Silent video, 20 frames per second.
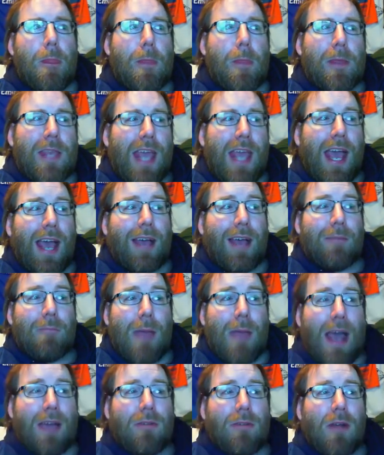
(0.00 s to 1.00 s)
Yeah,
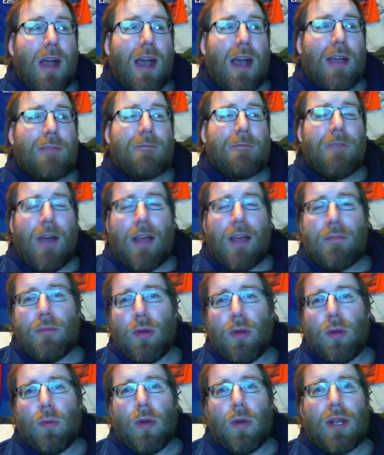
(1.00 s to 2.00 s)
Matt Ryan, five
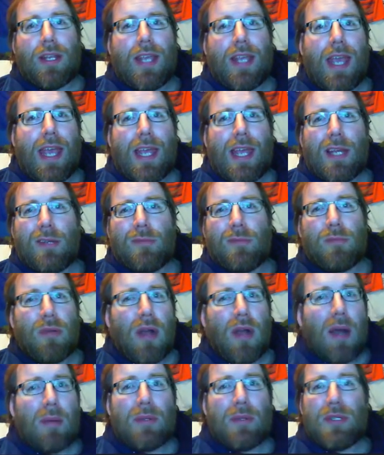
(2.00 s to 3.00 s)
point one K,
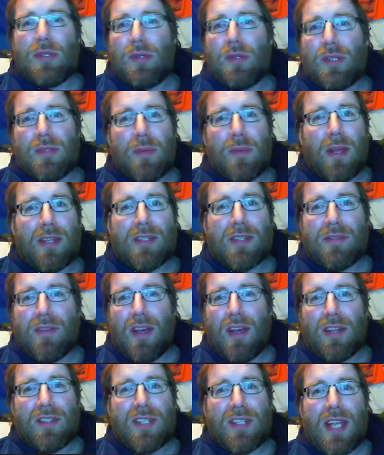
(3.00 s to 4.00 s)
probably too expensive.
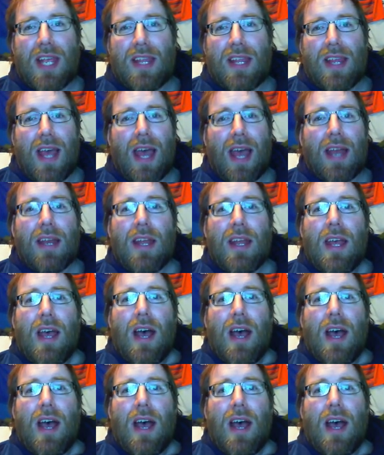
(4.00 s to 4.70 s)
I'll say that.